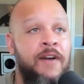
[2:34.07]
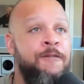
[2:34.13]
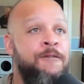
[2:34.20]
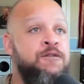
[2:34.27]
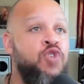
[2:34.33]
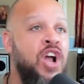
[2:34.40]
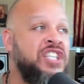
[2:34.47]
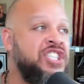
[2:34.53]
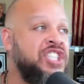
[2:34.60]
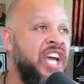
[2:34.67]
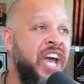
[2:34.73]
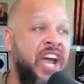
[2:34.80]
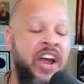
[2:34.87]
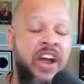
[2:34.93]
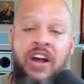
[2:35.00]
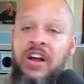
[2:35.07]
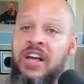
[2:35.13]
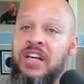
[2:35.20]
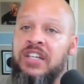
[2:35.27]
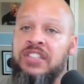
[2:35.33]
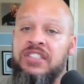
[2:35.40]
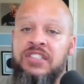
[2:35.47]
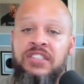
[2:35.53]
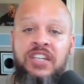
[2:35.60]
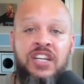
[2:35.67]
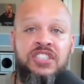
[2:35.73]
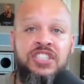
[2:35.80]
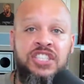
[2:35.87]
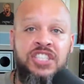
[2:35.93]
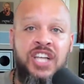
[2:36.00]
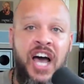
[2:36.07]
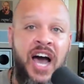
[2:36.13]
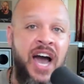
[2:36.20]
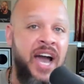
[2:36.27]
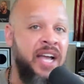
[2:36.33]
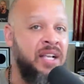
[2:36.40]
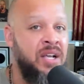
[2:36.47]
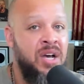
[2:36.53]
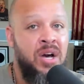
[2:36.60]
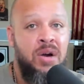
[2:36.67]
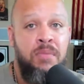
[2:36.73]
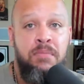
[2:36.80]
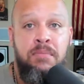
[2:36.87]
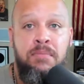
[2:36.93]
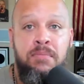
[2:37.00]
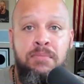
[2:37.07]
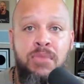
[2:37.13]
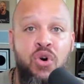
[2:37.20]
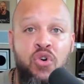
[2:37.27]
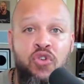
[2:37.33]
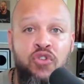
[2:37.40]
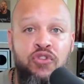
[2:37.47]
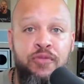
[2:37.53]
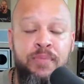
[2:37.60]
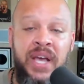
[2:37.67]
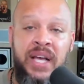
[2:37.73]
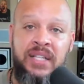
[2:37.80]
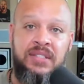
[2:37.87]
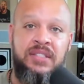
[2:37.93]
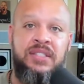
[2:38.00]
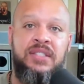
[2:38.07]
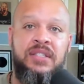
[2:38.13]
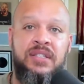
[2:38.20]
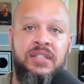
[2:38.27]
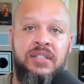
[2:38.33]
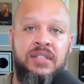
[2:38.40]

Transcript: Fresh air, sunshine, movement,